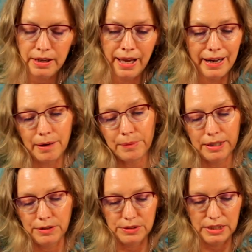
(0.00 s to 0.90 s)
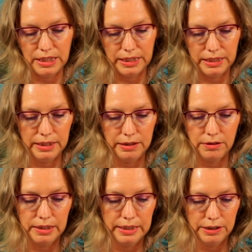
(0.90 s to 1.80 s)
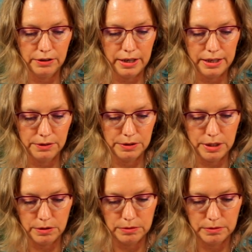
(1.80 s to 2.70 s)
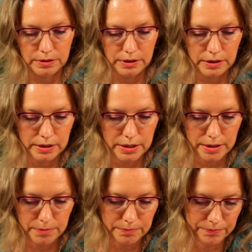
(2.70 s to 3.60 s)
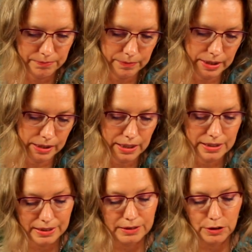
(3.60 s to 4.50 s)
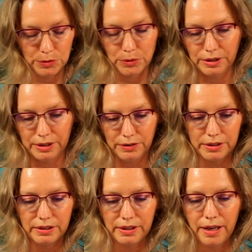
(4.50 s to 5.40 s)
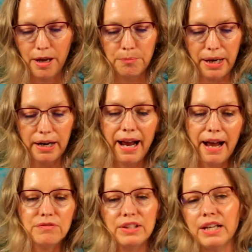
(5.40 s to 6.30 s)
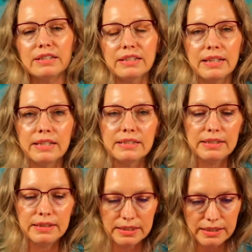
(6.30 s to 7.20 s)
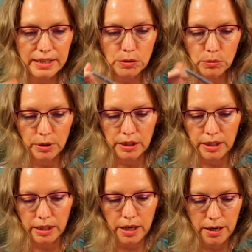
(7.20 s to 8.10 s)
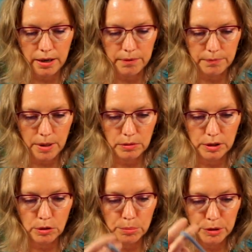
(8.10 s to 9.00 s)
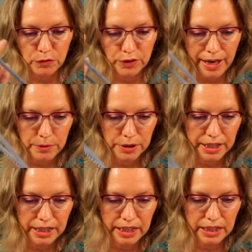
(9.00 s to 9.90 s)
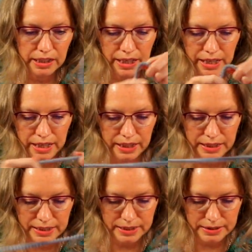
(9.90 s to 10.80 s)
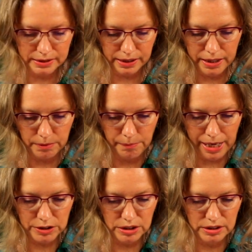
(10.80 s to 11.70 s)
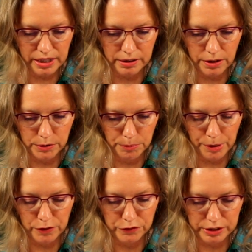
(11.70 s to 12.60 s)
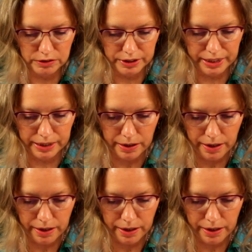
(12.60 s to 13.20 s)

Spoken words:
And I might use it again on here. I don't know. Because it looks really good. But I have these, and this has a really a little blue flower in it, and this kind of matches that color perfectly.